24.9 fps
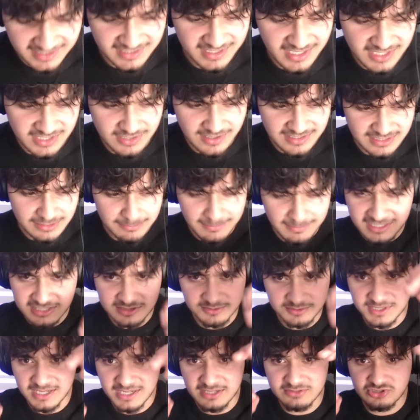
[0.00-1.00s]
Like, you had to make
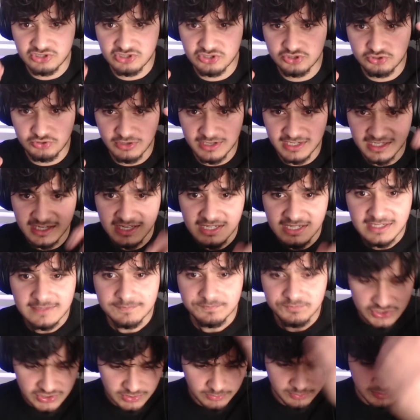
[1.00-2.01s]
something out of string,
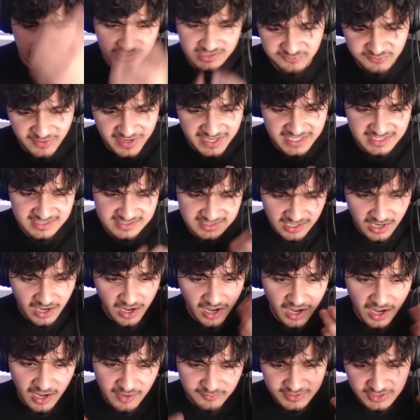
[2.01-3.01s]
someone's face in
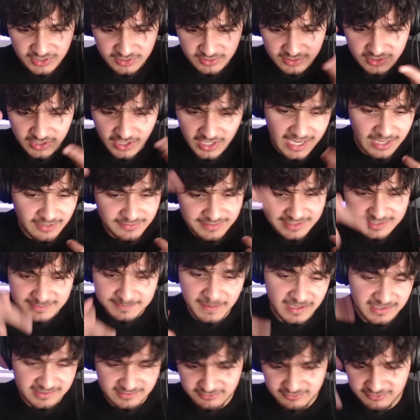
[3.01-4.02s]
half, and you cut out this
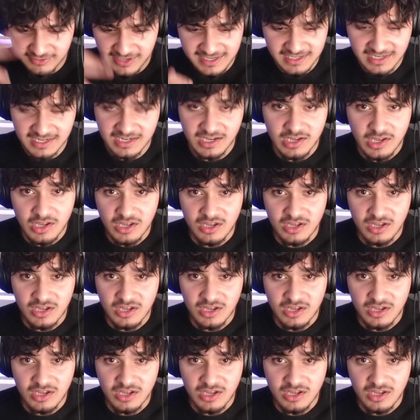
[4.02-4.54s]
part's red. Like,